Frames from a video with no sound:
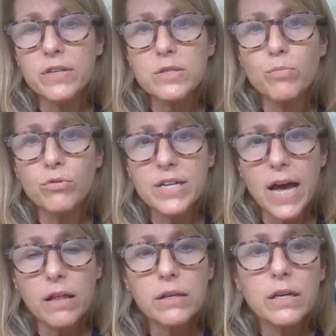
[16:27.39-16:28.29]
this
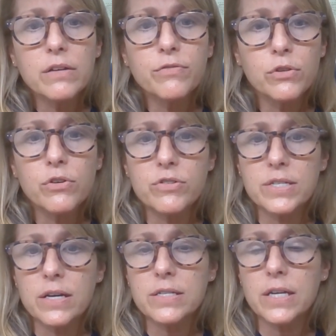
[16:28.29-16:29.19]
modality of glucose
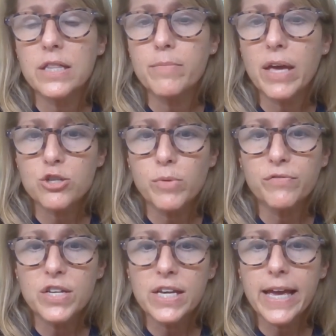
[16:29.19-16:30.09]
testing in the management
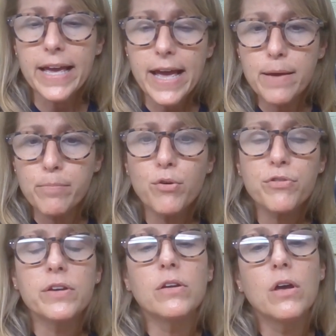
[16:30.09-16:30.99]
of DKA, both
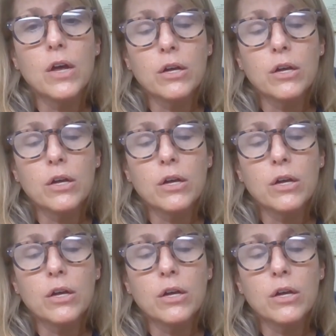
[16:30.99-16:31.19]
in